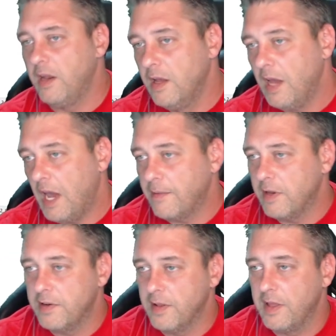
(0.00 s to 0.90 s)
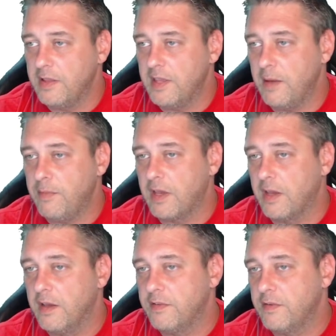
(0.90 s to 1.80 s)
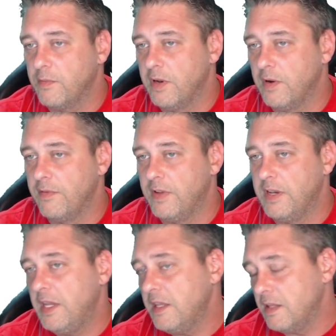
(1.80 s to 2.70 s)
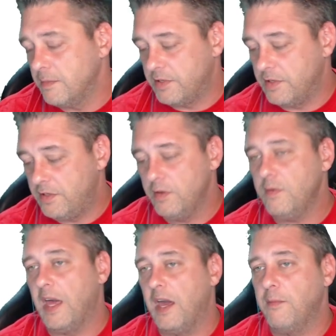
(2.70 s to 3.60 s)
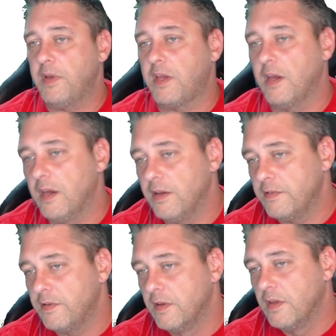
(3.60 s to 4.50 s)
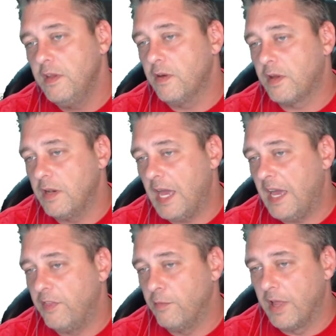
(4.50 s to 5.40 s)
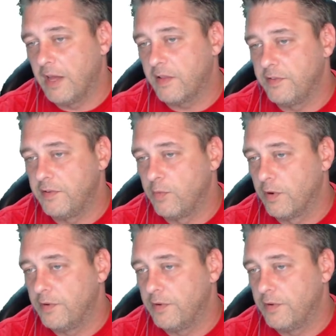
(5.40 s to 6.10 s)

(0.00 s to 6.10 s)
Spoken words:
I'm going to delete that because we don't even need them to do that, because you can add the blacklisted words